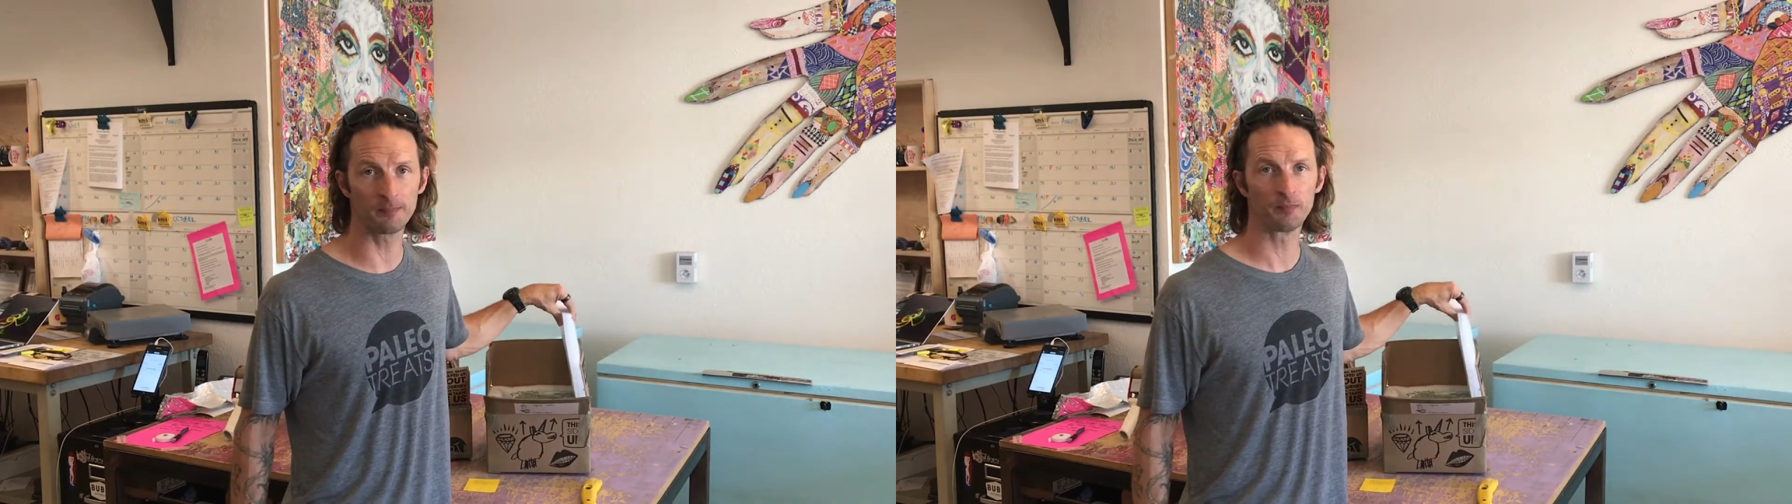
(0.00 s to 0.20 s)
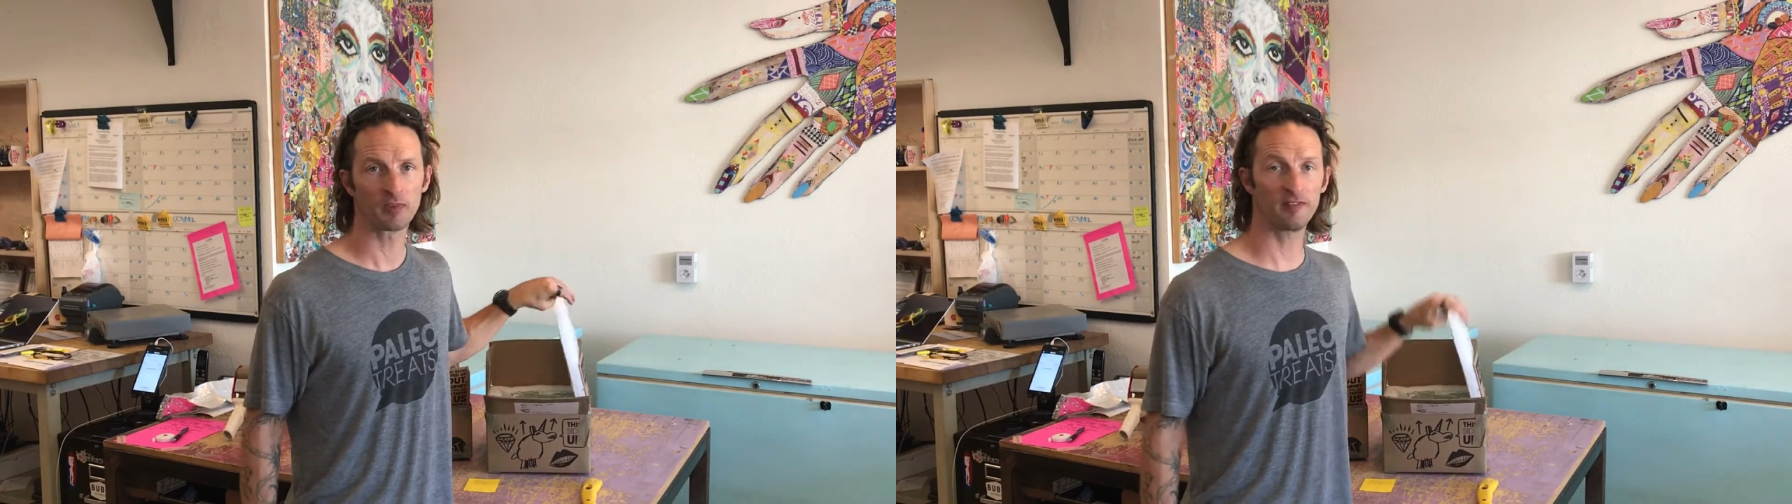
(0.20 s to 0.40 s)
In
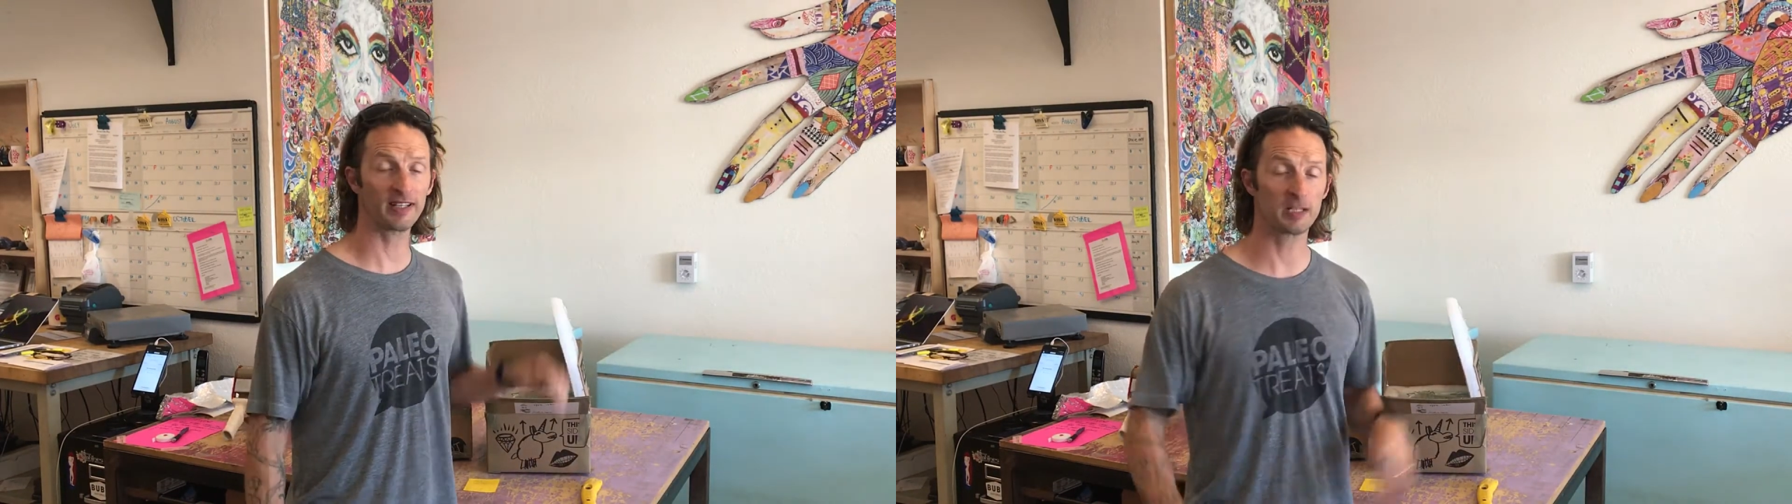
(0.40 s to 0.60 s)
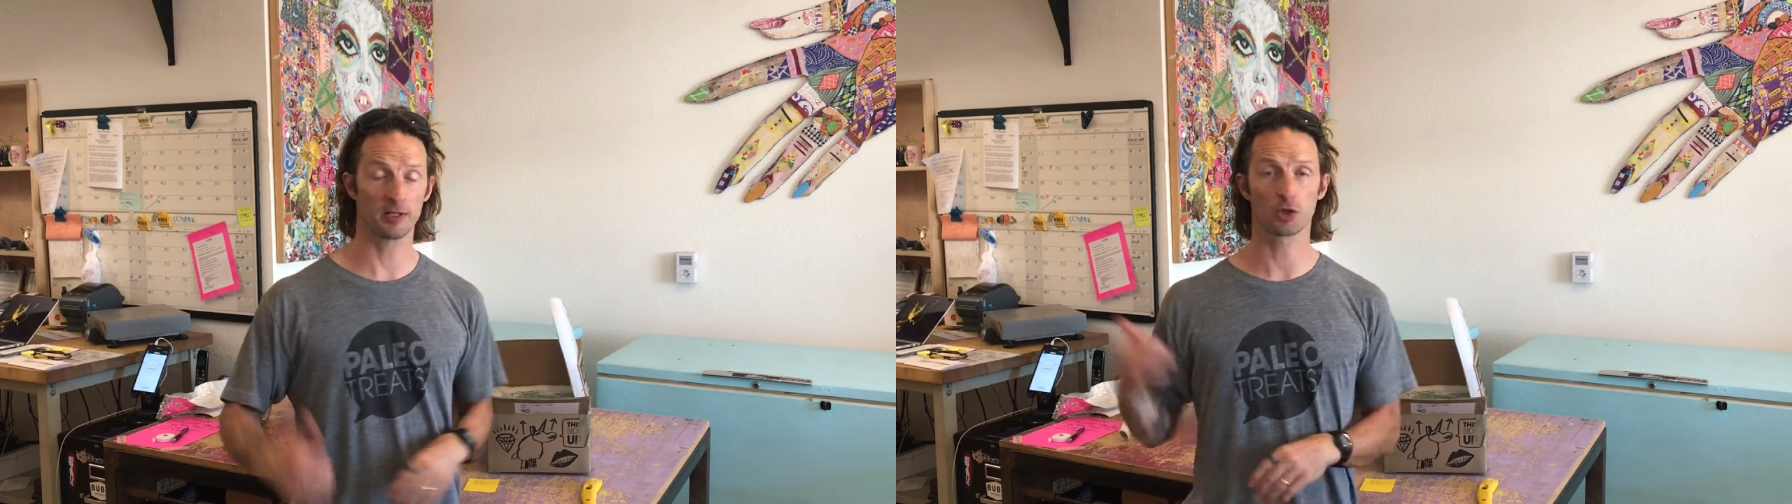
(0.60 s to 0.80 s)

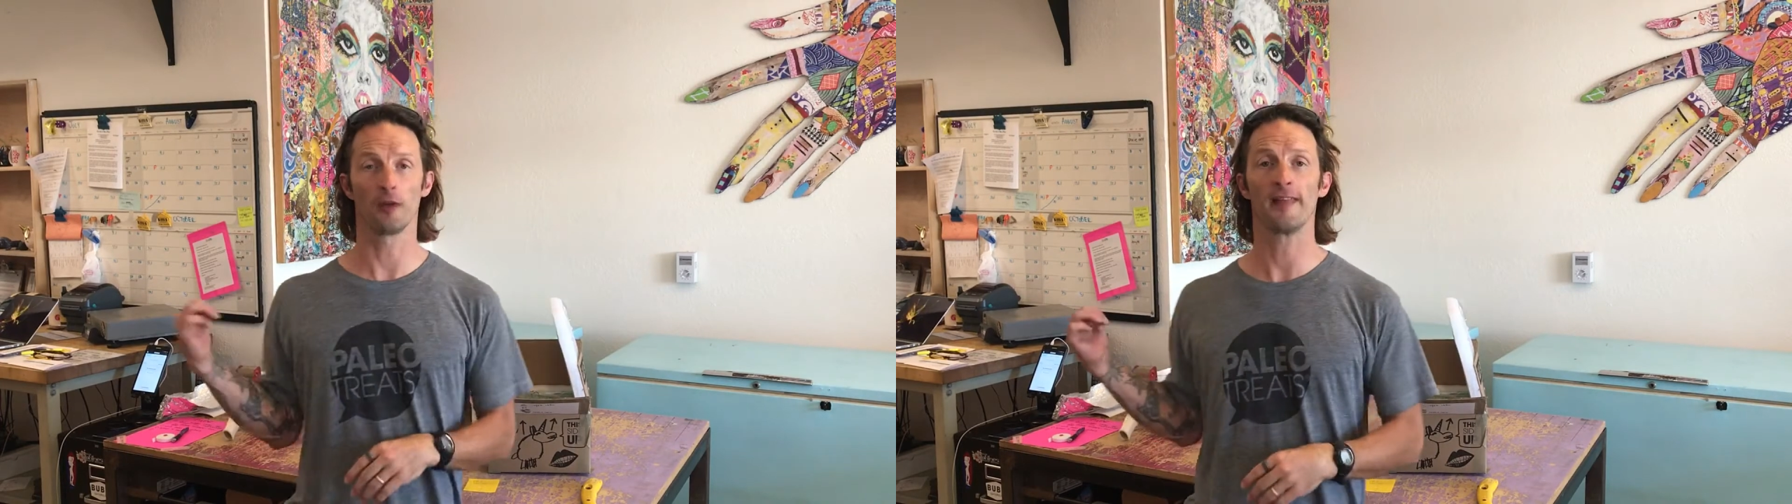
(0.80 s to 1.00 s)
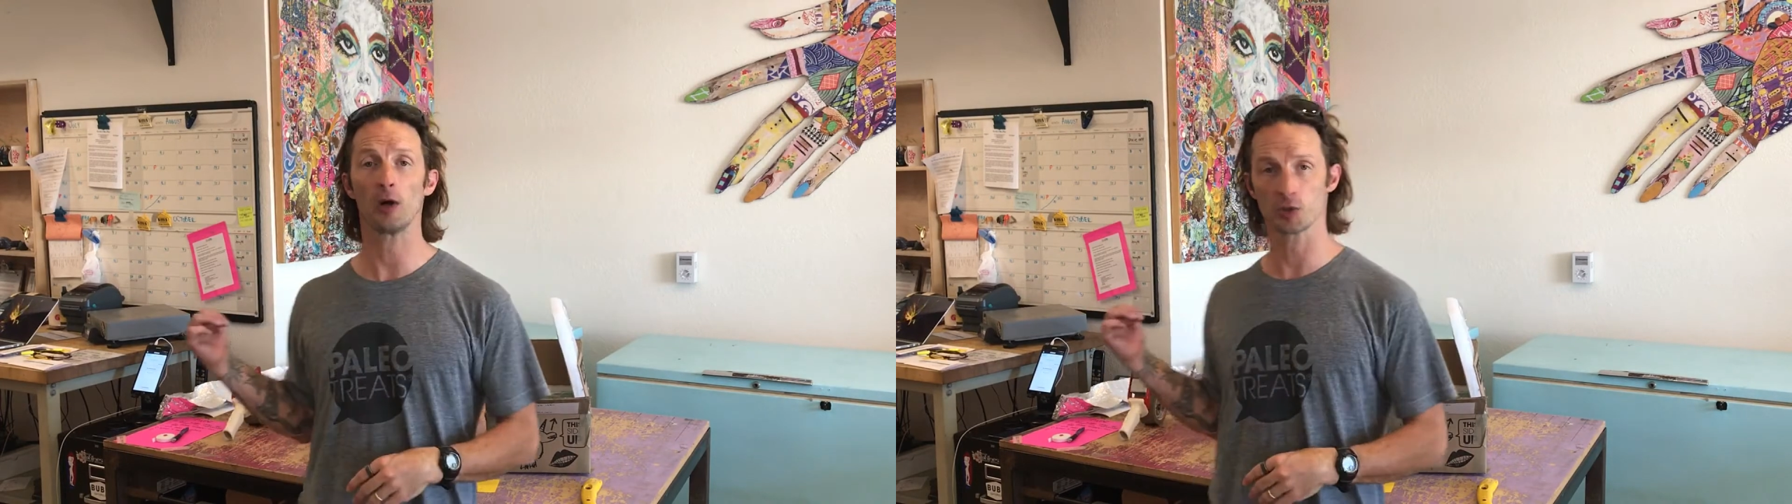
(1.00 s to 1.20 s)
fact, I've been
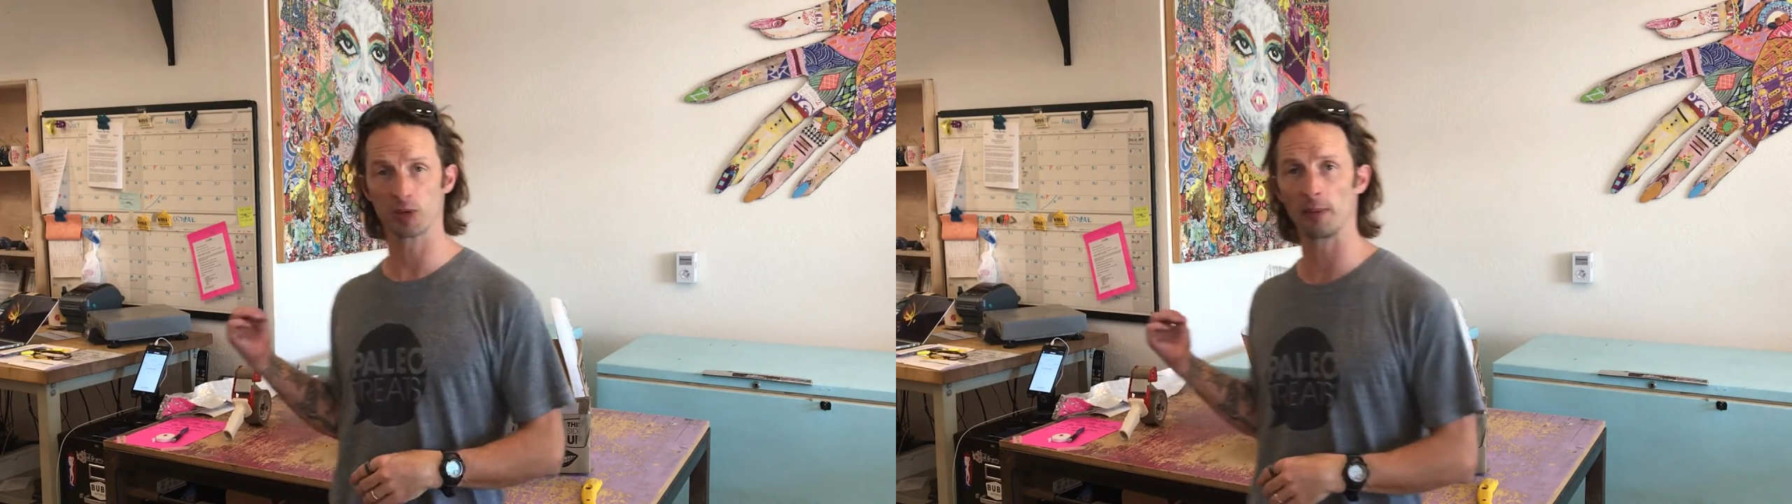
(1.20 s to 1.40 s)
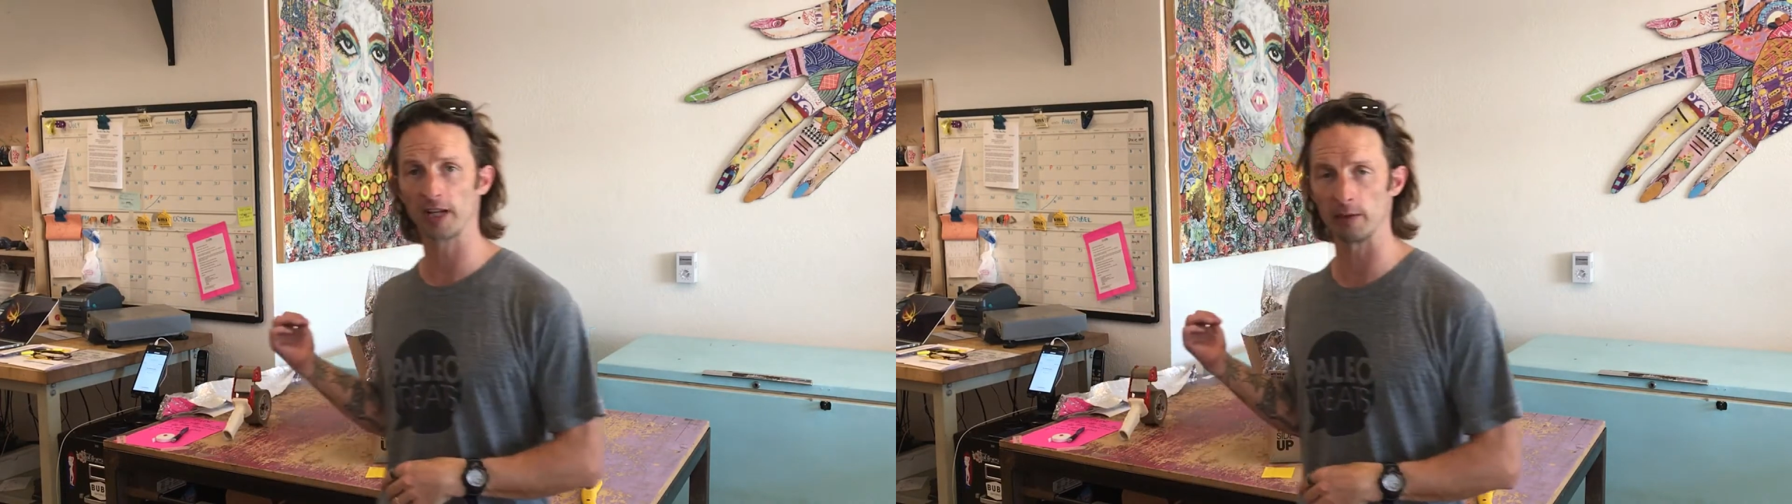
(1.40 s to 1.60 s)
told that that was
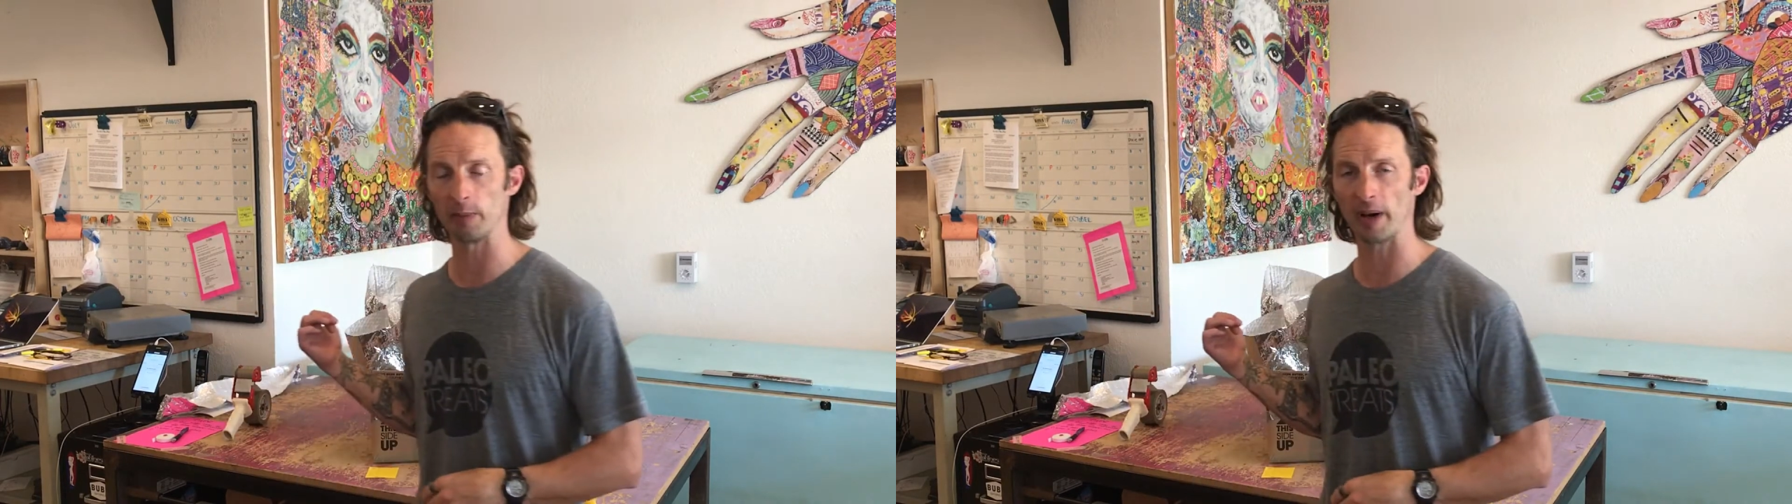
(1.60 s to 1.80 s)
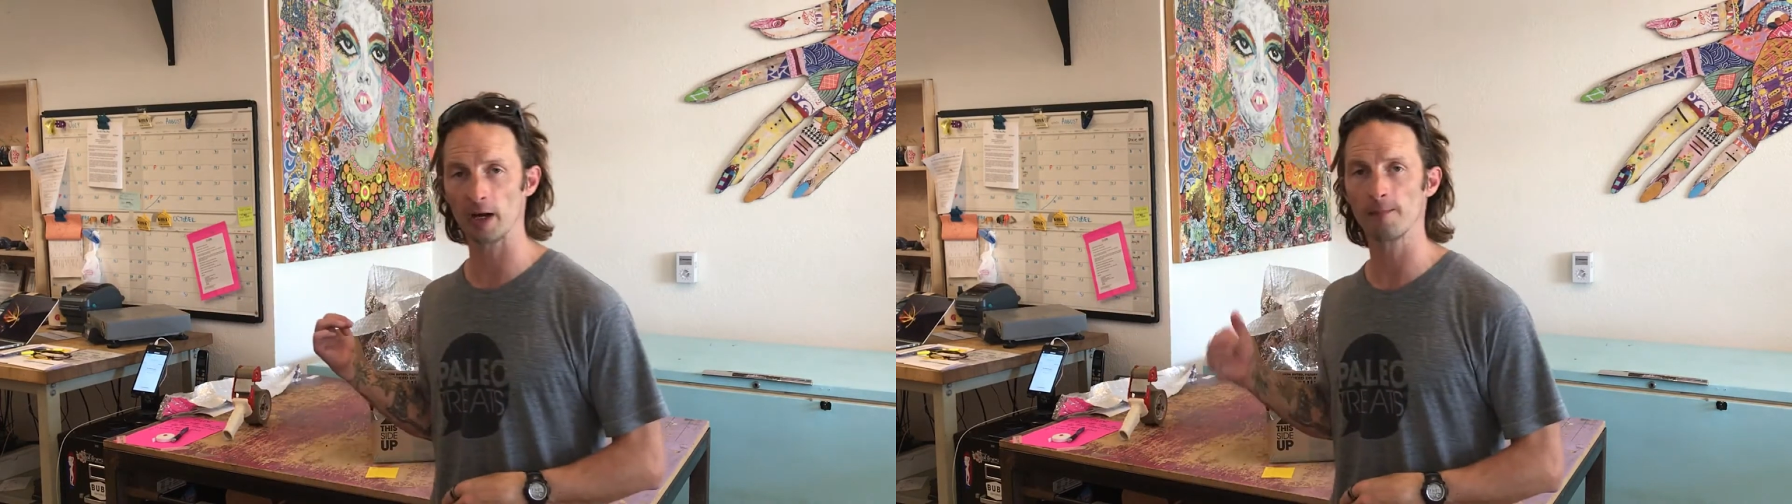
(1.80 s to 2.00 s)
probably going to
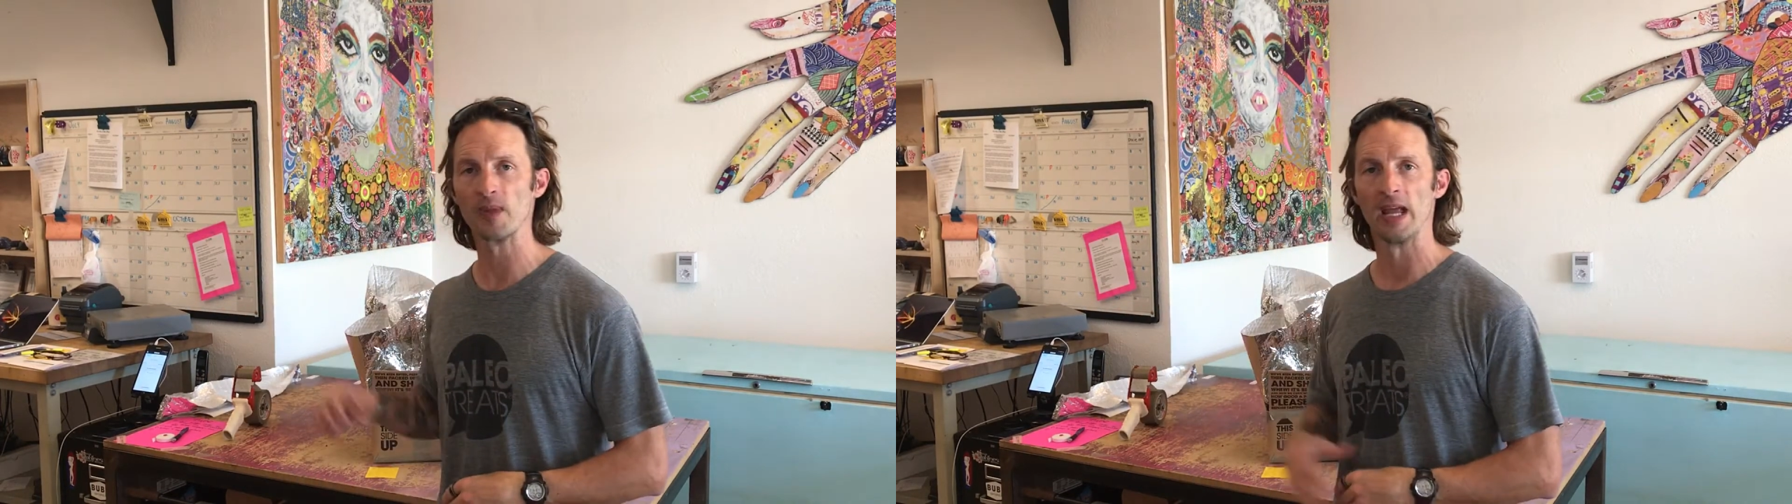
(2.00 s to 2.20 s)
be better.